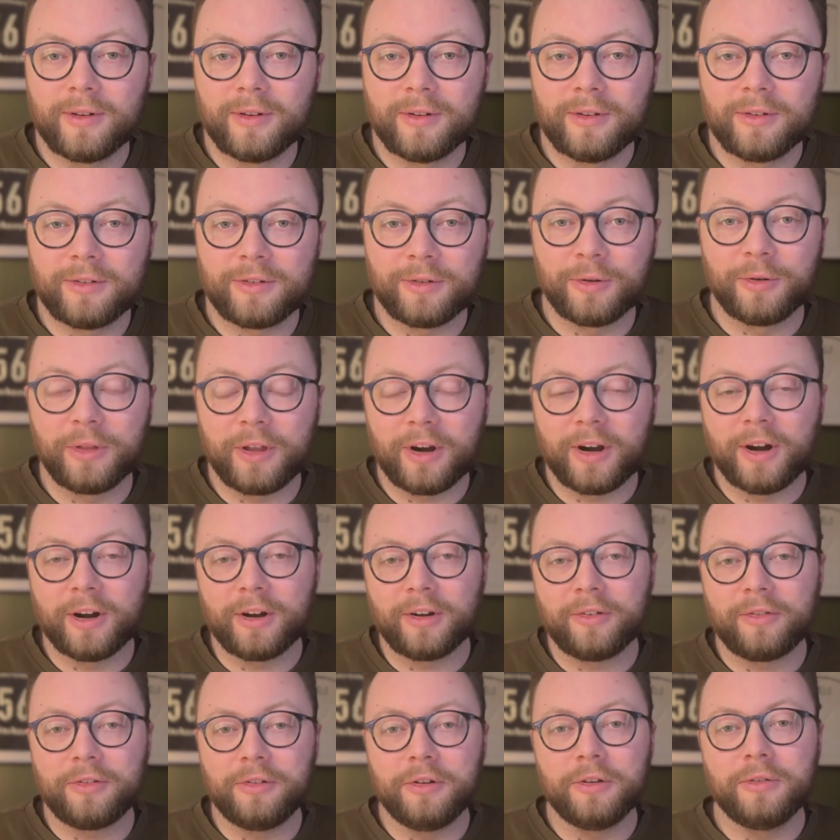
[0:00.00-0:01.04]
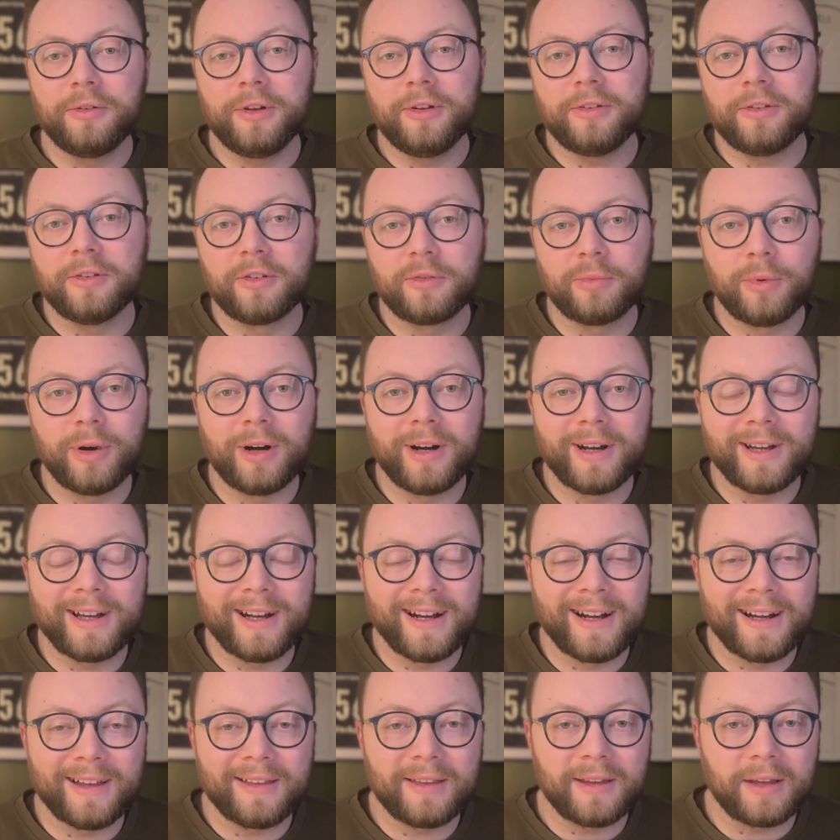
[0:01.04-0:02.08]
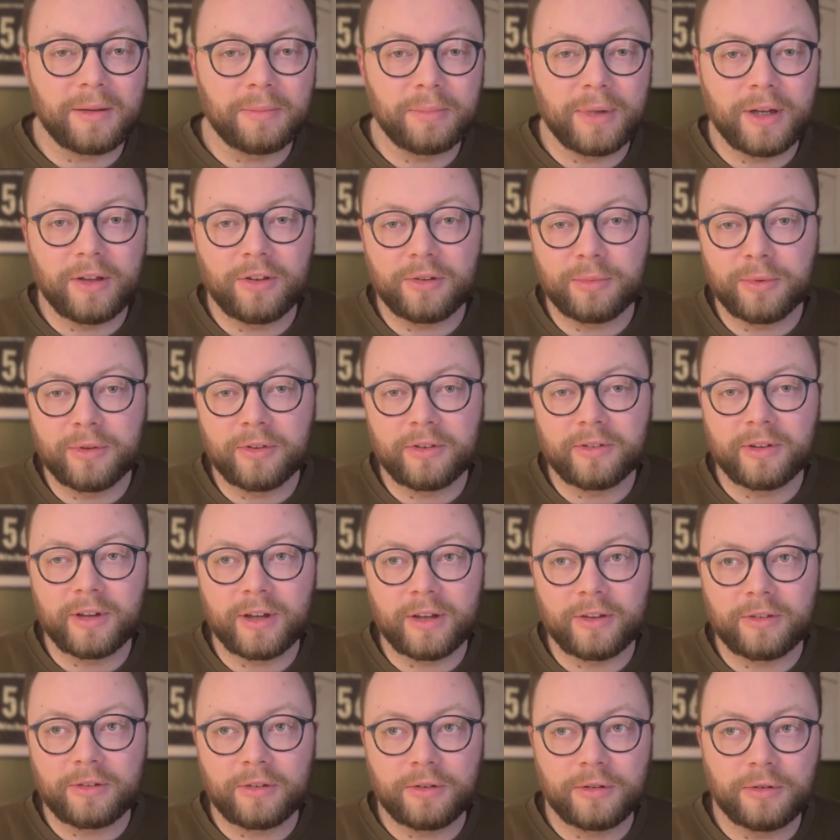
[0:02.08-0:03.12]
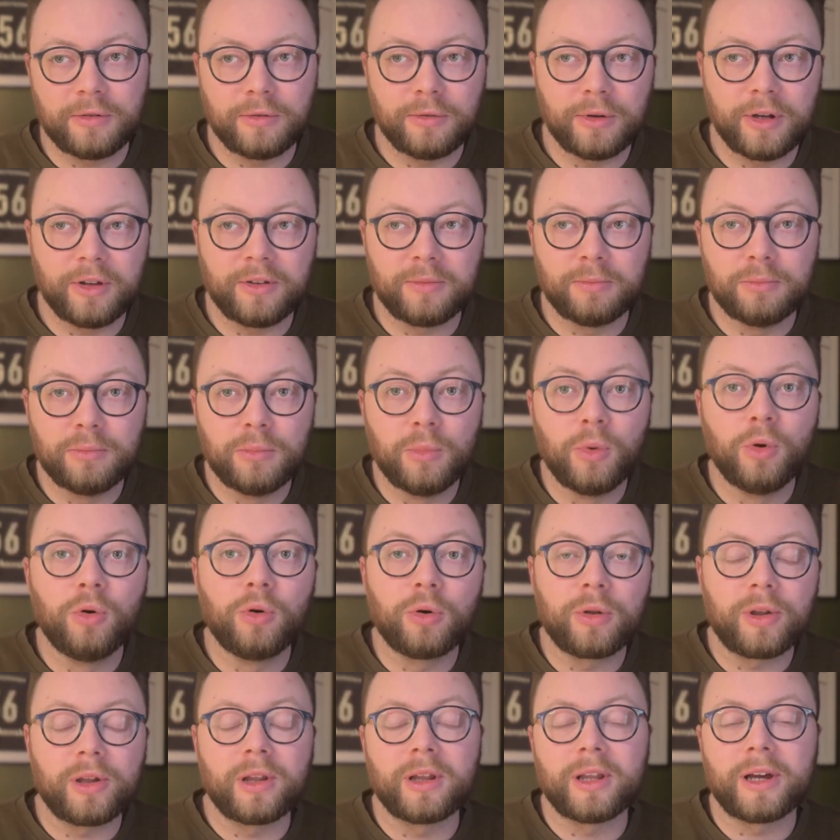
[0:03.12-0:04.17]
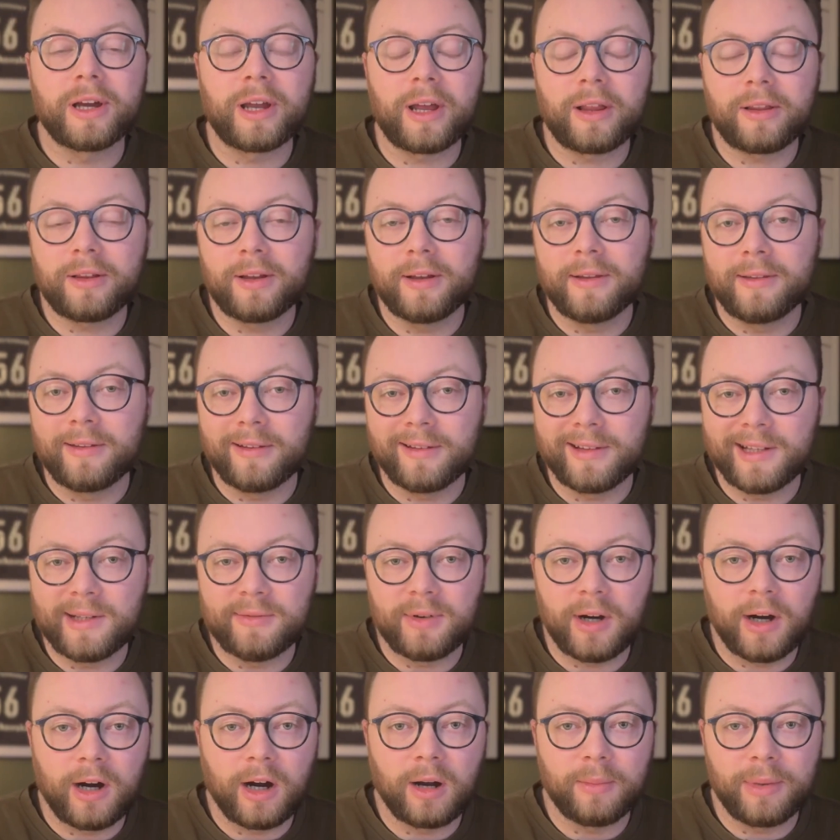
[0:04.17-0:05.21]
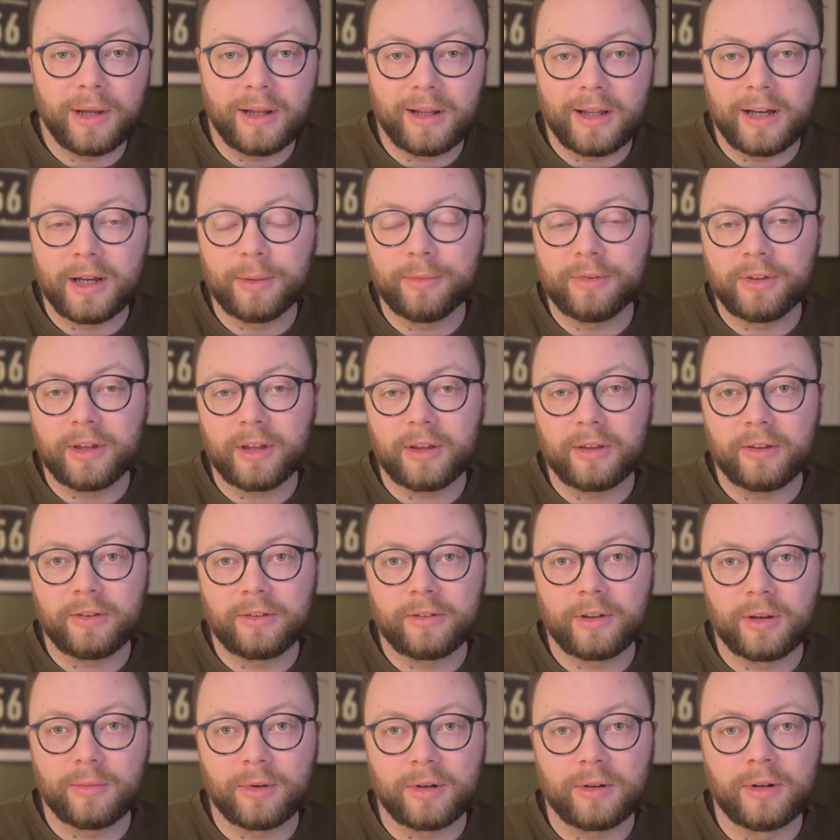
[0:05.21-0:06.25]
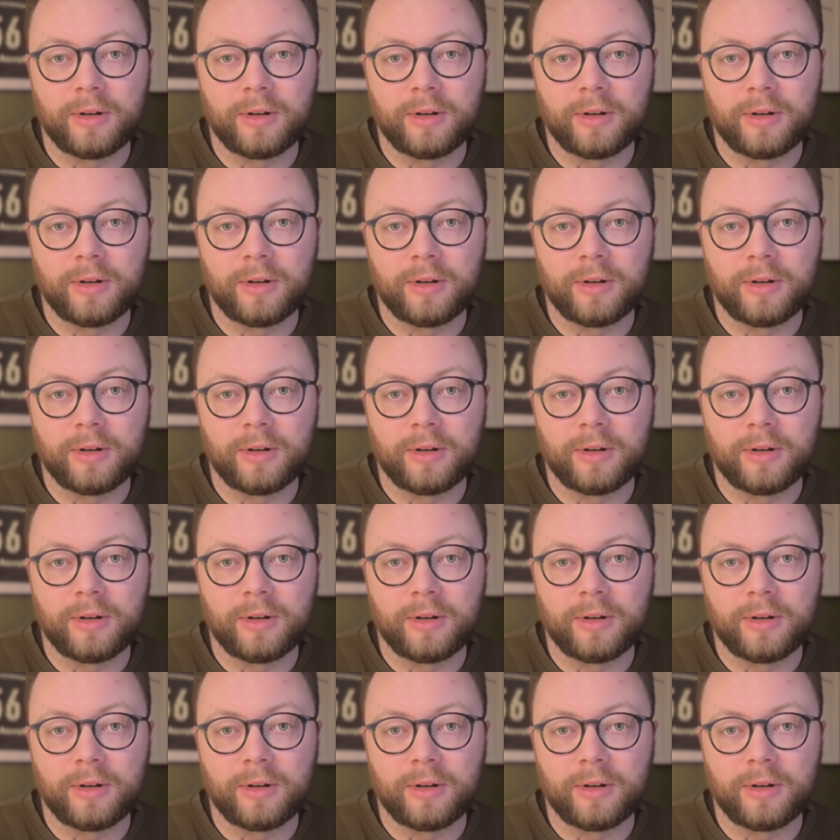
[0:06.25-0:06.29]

So there are a few reasons why I think Benjamin Šeško is more than likely to leave RB Leipzig this summer.